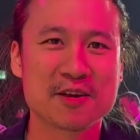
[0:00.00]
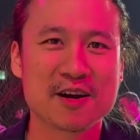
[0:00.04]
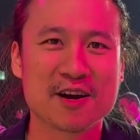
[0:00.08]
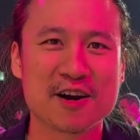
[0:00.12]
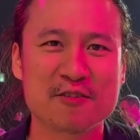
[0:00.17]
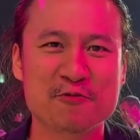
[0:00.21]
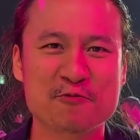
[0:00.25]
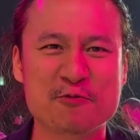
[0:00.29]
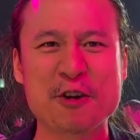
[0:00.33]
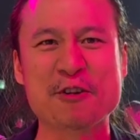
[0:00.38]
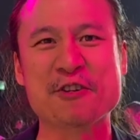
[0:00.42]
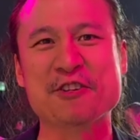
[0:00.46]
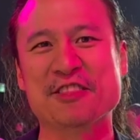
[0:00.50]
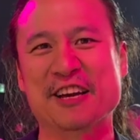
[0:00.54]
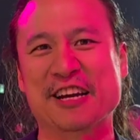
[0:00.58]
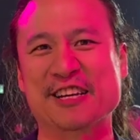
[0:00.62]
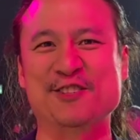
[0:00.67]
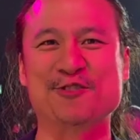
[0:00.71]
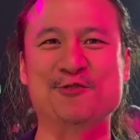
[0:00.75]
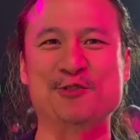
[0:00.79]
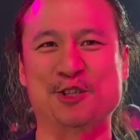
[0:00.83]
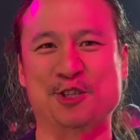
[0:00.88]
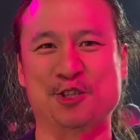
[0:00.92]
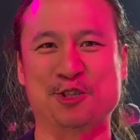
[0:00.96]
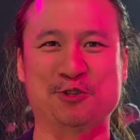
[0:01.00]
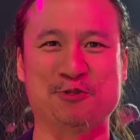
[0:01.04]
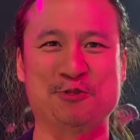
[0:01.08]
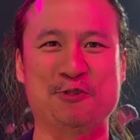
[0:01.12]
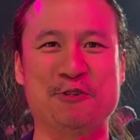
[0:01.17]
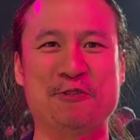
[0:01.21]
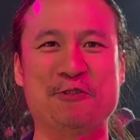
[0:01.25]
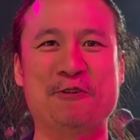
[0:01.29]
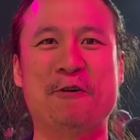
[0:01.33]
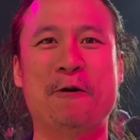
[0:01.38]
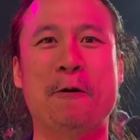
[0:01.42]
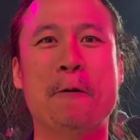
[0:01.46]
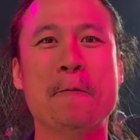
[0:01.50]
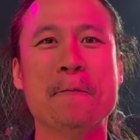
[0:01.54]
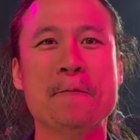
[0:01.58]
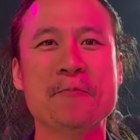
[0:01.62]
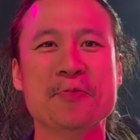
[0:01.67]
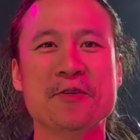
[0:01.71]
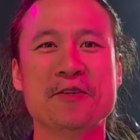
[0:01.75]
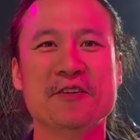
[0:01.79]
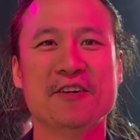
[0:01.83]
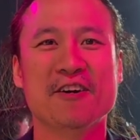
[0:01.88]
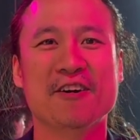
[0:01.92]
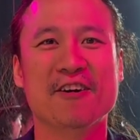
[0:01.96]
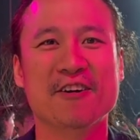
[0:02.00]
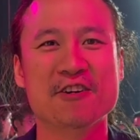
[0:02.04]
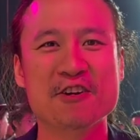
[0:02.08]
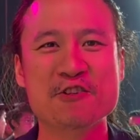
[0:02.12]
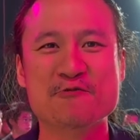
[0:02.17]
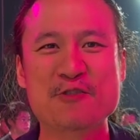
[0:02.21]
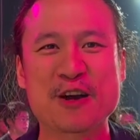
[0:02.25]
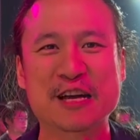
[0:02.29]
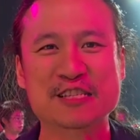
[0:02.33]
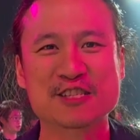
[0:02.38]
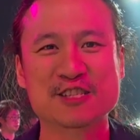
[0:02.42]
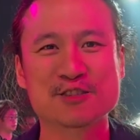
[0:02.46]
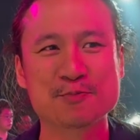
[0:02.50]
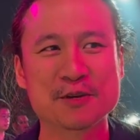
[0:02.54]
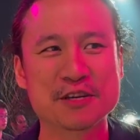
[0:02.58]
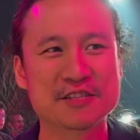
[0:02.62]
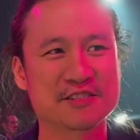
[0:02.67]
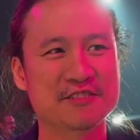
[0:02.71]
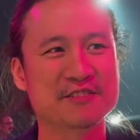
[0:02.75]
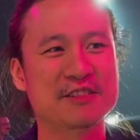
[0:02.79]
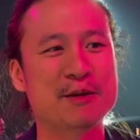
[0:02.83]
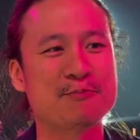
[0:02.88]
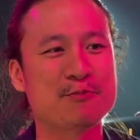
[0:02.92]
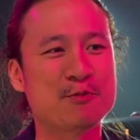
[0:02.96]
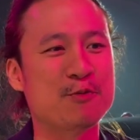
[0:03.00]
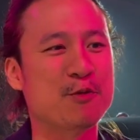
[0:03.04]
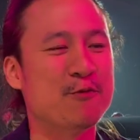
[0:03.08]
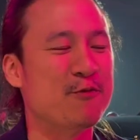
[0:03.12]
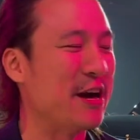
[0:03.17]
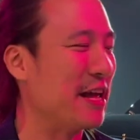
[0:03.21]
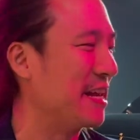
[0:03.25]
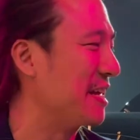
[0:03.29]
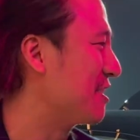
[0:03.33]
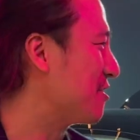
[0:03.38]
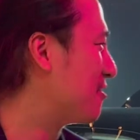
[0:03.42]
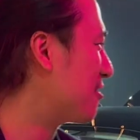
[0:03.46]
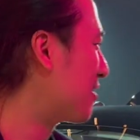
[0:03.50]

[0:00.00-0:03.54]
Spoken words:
a very nice restaurant or event space and let people valet your